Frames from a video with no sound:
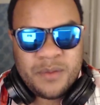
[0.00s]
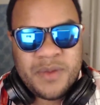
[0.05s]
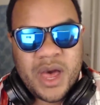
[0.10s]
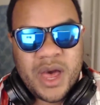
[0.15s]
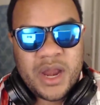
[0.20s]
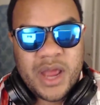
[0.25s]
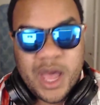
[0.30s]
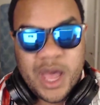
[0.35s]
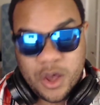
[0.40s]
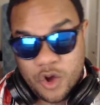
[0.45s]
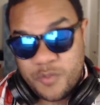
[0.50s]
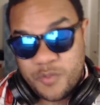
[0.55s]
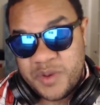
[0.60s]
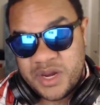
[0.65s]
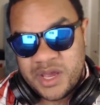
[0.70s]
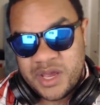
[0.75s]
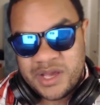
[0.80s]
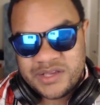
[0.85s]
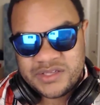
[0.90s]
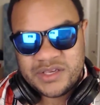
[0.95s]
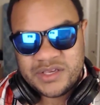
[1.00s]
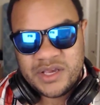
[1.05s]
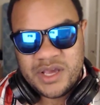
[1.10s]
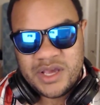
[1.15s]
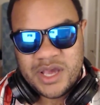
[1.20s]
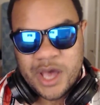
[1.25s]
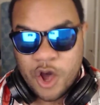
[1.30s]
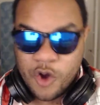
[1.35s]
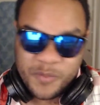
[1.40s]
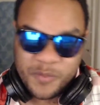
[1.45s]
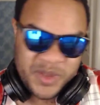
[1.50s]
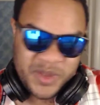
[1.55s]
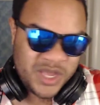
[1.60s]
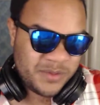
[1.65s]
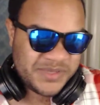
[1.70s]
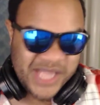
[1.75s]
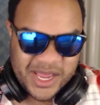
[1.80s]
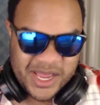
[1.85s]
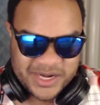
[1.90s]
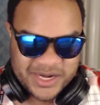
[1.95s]
about it. I hope he does. I hope he
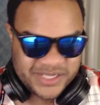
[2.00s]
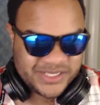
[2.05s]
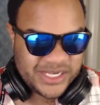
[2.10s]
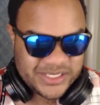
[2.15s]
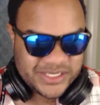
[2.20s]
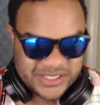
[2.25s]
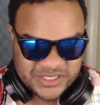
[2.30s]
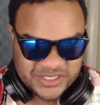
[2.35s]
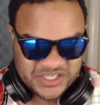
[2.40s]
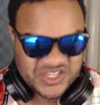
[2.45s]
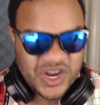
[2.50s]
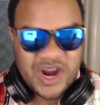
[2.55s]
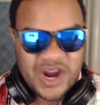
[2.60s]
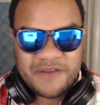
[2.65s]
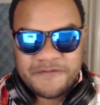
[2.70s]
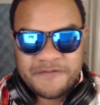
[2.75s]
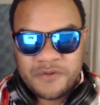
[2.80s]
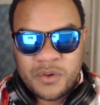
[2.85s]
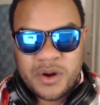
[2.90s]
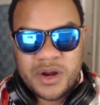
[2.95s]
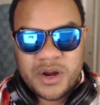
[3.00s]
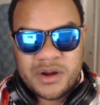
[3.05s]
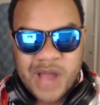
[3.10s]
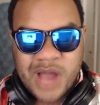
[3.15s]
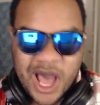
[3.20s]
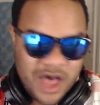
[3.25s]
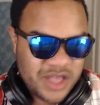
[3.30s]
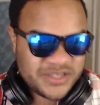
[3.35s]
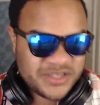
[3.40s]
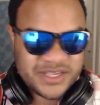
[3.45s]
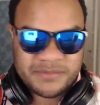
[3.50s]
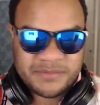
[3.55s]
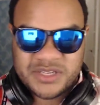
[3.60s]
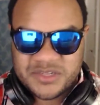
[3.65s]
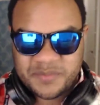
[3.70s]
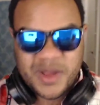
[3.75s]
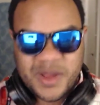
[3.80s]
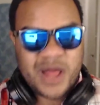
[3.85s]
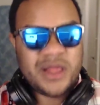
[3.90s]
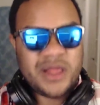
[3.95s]
comes out and he says he's sorry for it. I'll accept his
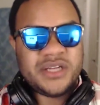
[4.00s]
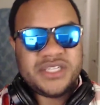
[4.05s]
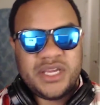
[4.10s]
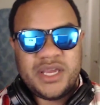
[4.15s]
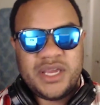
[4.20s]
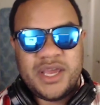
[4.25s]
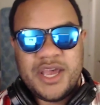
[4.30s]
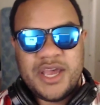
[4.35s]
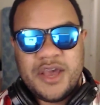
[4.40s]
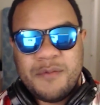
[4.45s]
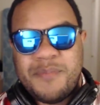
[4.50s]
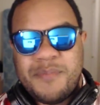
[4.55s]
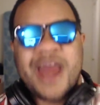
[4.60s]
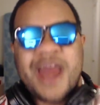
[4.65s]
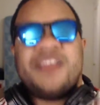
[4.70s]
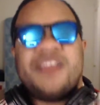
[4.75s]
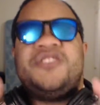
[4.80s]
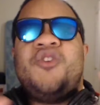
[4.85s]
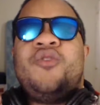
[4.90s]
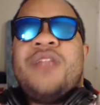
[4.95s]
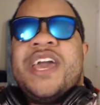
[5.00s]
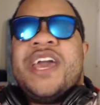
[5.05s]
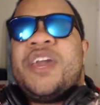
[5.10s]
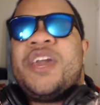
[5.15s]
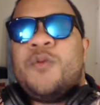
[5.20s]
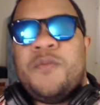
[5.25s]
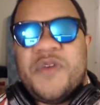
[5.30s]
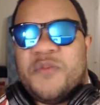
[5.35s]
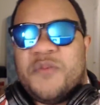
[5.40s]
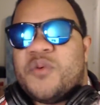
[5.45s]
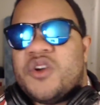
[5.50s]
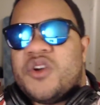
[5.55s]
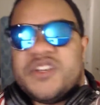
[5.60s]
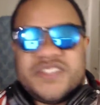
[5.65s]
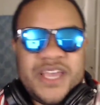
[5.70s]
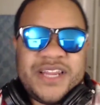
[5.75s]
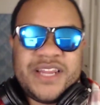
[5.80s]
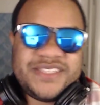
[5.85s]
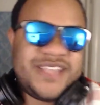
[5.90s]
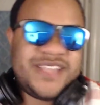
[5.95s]
apology, but I just don't like it when people are
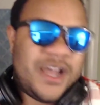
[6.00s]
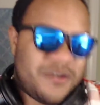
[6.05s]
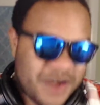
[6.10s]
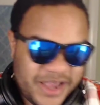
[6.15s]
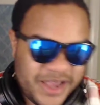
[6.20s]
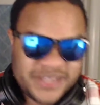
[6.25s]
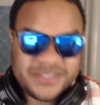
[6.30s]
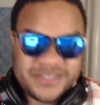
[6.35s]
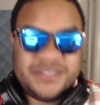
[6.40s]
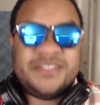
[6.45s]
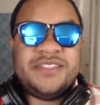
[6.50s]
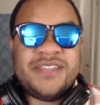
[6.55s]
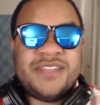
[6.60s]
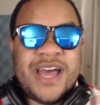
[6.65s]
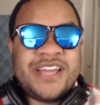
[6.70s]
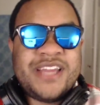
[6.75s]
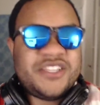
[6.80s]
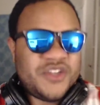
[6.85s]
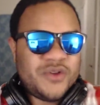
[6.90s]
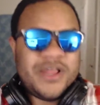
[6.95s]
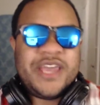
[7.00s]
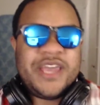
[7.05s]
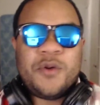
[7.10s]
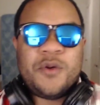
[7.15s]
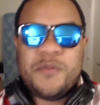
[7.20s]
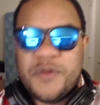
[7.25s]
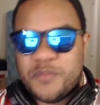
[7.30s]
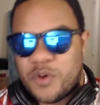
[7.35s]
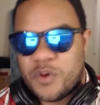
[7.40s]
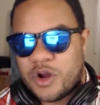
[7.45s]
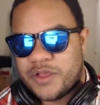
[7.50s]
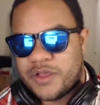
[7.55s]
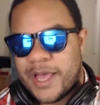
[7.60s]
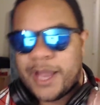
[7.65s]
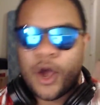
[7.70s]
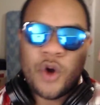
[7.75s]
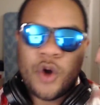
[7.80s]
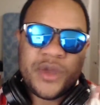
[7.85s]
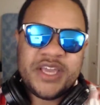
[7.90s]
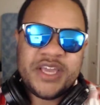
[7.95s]
saying it's not racist. I just don't like when people are
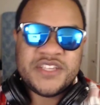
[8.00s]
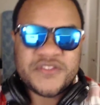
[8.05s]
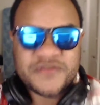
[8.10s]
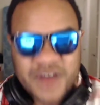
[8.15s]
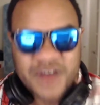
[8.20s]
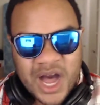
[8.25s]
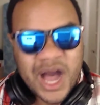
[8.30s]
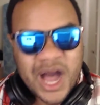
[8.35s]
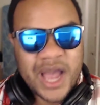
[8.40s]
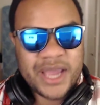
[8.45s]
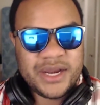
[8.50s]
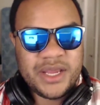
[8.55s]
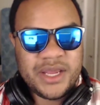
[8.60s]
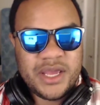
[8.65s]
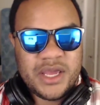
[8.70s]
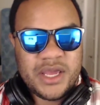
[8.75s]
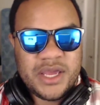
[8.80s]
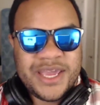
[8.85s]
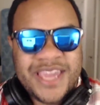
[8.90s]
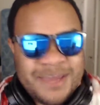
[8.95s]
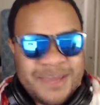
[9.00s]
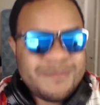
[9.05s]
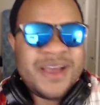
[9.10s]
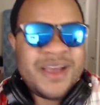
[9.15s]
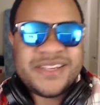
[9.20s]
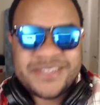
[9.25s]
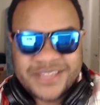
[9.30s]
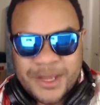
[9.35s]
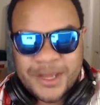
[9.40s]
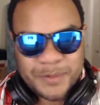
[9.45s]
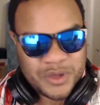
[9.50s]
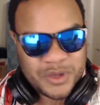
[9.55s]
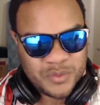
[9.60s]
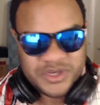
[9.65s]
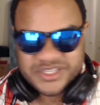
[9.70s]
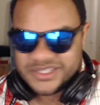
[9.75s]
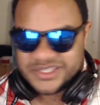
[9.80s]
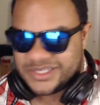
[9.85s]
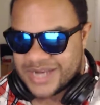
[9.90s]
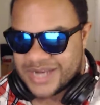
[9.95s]
like, oh, he's fine. He messed up. Can we
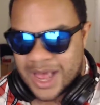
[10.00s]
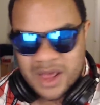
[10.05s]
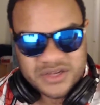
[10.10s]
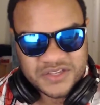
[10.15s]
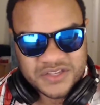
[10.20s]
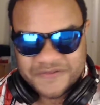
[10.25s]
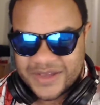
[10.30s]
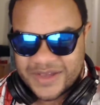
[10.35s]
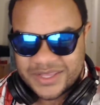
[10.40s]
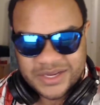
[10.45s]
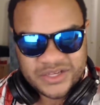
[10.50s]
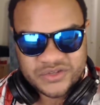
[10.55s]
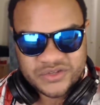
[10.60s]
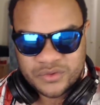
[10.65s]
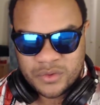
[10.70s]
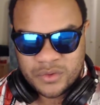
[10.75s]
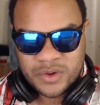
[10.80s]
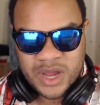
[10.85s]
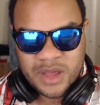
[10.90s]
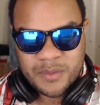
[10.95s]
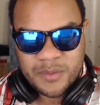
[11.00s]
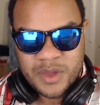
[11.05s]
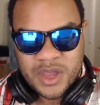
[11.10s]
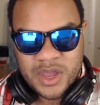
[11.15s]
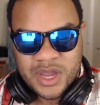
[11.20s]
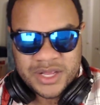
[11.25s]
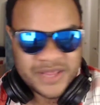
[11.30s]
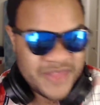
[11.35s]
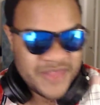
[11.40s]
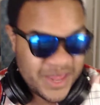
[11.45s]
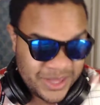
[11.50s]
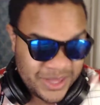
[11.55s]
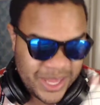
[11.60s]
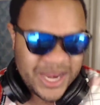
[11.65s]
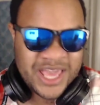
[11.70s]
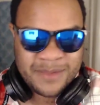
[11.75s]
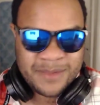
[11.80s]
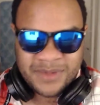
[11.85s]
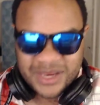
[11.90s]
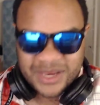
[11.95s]
just acknowledge the fact that he screwed up and then let
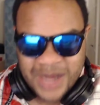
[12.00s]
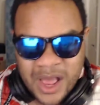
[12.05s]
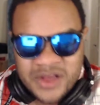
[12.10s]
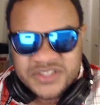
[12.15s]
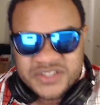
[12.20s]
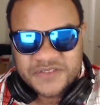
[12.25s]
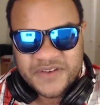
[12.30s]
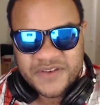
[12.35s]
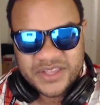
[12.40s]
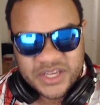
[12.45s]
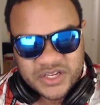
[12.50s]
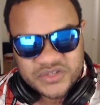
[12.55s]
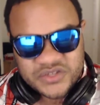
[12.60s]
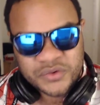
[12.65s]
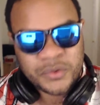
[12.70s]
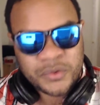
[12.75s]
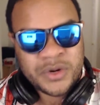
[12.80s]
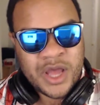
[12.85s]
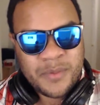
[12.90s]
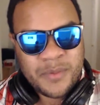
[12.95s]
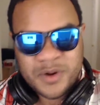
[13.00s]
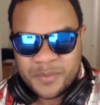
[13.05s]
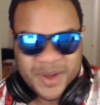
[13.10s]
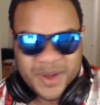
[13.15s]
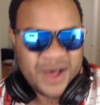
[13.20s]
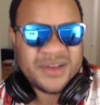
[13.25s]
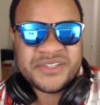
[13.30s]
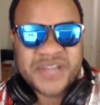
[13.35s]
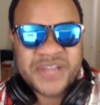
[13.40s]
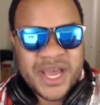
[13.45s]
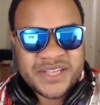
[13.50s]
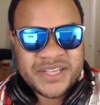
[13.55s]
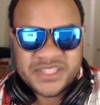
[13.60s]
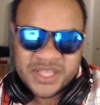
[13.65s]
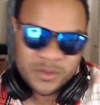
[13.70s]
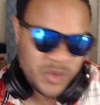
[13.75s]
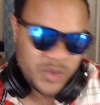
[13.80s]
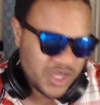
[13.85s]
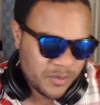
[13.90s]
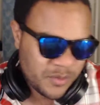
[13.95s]
him acknowledge the fact that he screwed up and apologize, and
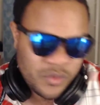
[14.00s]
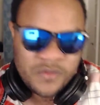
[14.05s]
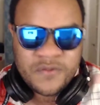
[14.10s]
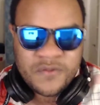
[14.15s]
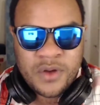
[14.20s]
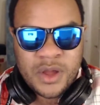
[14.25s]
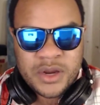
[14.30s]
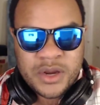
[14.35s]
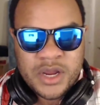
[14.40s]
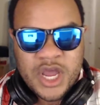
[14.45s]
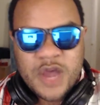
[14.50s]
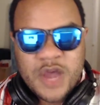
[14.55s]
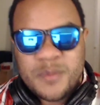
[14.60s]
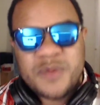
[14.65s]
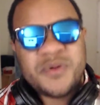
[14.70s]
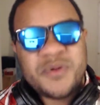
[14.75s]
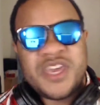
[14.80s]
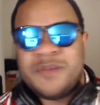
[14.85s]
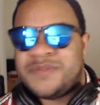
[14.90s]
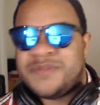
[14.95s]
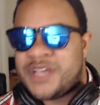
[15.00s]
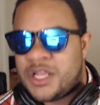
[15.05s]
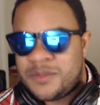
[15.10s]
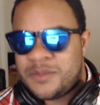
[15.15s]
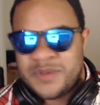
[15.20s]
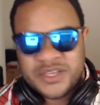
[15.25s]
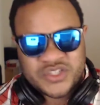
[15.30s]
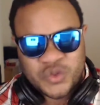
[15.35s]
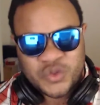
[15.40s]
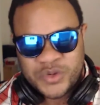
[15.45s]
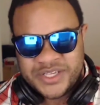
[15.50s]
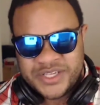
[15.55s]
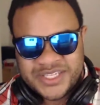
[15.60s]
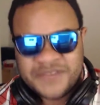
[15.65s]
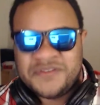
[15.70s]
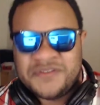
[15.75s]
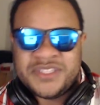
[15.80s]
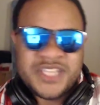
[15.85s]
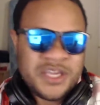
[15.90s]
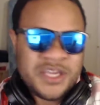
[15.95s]
then we can move on? People keep telling me it's
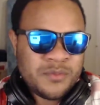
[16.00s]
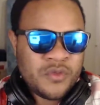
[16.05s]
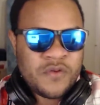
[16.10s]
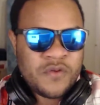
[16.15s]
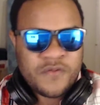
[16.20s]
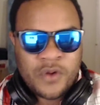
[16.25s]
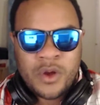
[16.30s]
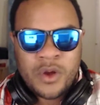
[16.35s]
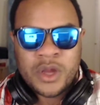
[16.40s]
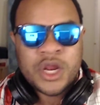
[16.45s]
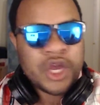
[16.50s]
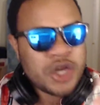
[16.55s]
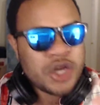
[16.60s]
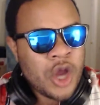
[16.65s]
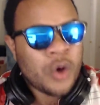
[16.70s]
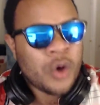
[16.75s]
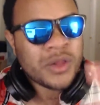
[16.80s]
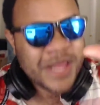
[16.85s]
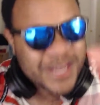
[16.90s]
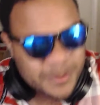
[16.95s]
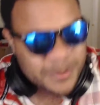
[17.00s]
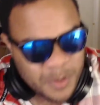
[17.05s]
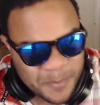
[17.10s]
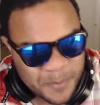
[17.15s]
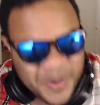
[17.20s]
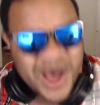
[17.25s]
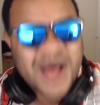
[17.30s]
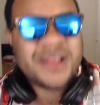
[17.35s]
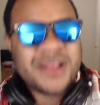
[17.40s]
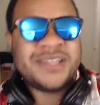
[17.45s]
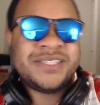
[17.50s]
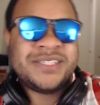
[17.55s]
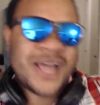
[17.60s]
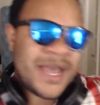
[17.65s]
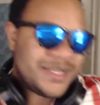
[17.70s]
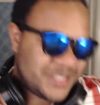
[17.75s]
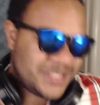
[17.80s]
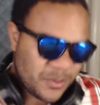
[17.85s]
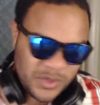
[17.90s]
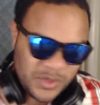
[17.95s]
2017, move on. No, let him
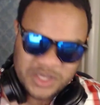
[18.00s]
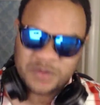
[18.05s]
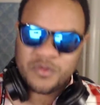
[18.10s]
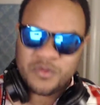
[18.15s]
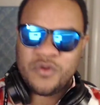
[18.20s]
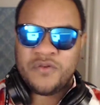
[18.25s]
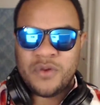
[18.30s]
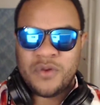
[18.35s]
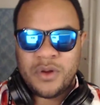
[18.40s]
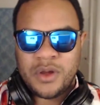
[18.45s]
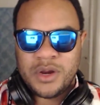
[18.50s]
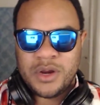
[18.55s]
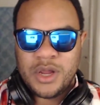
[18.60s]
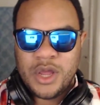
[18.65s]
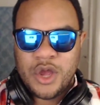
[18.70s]
apologize, then we can move on.